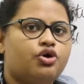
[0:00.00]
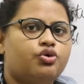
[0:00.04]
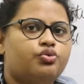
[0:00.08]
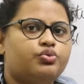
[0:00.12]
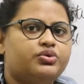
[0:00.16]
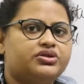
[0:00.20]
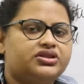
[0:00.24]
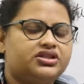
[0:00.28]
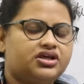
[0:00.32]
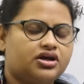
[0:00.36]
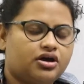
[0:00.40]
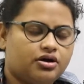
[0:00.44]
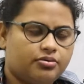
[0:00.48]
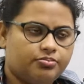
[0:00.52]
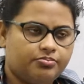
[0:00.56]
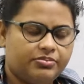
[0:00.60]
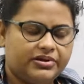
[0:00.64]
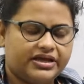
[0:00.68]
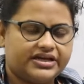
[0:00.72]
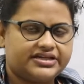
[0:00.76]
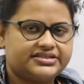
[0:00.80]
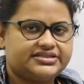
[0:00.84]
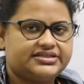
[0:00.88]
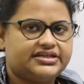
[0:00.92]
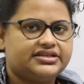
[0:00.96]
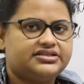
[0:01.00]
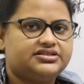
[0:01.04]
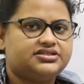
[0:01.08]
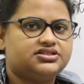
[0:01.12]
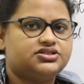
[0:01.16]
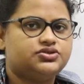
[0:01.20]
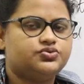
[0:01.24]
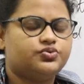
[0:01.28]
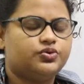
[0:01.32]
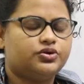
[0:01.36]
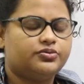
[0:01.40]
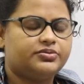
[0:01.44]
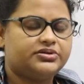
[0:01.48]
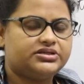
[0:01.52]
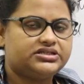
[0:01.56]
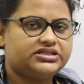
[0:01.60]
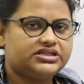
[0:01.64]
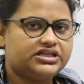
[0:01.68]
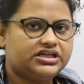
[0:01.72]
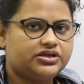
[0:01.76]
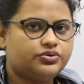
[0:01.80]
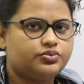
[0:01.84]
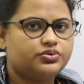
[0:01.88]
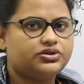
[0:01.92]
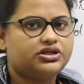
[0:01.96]
with the complex sentence, we'll be
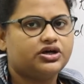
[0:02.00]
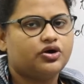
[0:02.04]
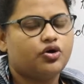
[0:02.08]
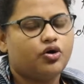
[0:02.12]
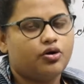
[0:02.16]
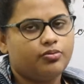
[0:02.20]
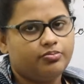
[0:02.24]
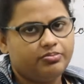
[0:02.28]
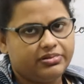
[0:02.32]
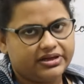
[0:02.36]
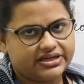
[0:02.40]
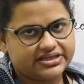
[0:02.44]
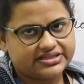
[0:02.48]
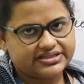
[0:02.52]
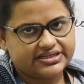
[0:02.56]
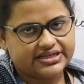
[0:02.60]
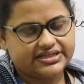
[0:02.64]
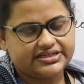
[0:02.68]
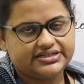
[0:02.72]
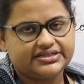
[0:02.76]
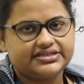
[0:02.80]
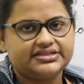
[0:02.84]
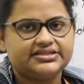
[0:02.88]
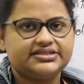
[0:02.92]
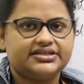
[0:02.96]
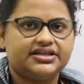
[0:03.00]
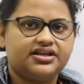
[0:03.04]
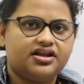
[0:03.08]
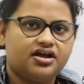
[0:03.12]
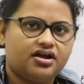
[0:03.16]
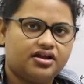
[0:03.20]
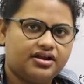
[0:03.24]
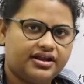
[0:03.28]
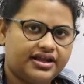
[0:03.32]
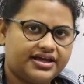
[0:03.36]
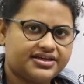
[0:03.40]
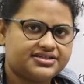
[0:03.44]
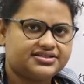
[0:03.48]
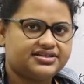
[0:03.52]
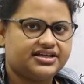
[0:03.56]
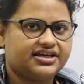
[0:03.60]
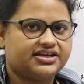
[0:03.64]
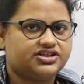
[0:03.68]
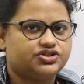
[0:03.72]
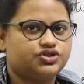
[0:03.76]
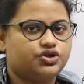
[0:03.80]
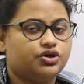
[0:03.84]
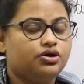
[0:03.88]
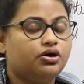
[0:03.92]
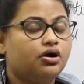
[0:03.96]
dealing with the complex sentence in our next
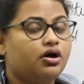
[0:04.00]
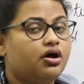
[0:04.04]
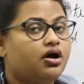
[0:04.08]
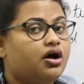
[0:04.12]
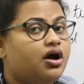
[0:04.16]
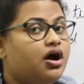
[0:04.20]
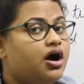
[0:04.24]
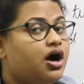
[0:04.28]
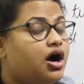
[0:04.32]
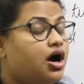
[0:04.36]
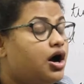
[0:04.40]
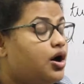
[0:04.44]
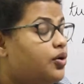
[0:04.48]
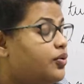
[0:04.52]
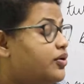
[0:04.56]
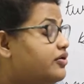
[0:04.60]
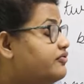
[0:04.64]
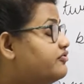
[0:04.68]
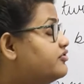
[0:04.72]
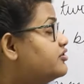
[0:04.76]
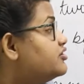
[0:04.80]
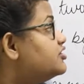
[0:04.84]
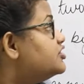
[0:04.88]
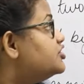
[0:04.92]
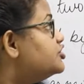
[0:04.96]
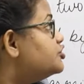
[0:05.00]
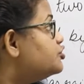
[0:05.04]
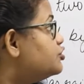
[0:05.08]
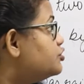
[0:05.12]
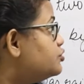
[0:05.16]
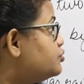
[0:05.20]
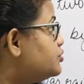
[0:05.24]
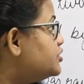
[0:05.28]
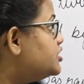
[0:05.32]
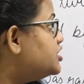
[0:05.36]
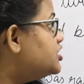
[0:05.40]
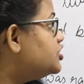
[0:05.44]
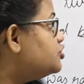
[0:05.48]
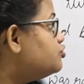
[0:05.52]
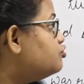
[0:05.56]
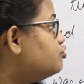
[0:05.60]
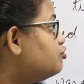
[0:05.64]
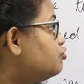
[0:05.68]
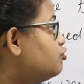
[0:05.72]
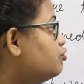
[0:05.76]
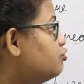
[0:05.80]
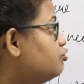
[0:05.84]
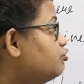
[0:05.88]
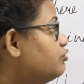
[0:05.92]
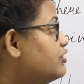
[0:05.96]
lecture. However, here we need to
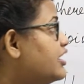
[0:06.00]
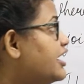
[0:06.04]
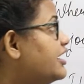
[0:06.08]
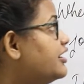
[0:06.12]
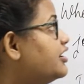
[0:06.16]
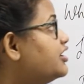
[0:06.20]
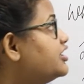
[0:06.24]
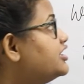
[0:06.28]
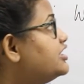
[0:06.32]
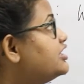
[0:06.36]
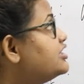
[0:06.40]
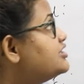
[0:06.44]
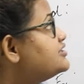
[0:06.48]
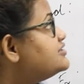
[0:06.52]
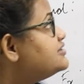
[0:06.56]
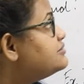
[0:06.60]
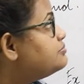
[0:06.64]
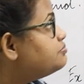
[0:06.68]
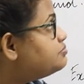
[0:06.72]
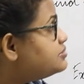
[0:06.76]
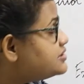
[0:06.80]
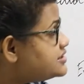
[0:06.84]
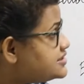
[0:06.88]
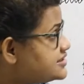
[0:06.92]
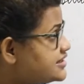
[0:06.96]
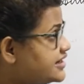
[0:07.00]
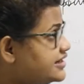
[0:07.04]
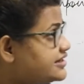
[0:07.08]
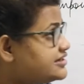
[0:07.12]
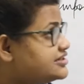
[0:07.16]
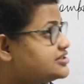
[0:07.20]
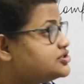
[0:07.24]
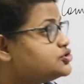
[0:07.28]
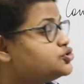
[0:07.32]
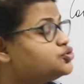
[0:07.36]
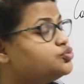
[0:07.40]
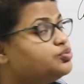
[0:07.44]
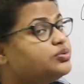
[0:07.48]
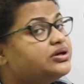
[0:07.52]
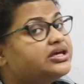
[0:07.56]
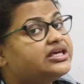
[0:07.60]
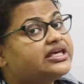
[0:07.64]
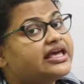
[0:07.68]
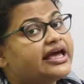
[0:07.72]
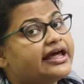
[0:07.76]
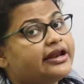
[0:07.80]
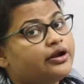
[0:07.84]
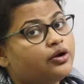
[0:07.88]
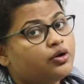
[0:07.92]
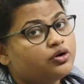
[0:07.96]
know that in a simple sentence, we
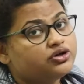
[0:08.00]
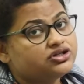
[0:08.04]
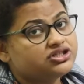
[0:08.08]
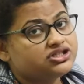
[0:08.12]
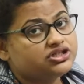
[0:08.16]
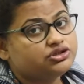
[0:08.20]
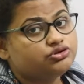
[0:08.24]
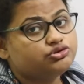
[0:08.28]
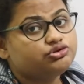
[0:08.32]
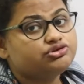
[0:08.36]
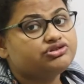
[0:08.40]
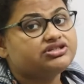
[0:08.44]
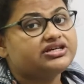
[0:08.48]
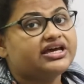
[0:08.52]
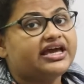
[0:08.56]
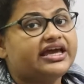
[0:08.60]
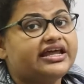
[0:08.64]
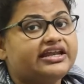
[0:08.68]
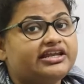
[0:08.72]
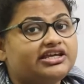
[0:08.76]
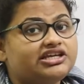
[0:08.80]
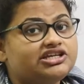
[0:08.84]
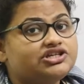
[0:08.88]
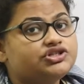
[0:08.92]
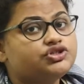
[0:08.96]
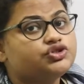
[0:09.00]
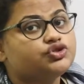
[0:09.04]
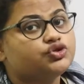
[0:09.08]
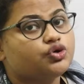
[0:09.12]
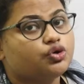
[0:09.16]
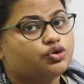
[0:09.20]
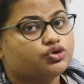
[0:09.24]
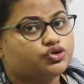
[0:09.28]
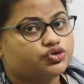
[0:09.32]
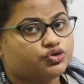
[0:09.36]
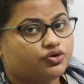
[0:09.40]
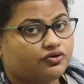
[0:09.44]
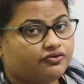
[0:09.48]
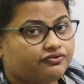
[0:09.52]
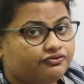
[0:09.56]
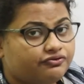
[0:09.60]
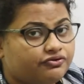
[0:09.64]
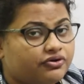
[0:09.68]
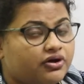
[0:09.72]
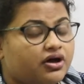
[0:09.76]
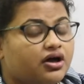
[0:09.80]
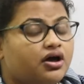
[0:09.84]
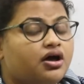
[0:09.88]
cannot use any sort of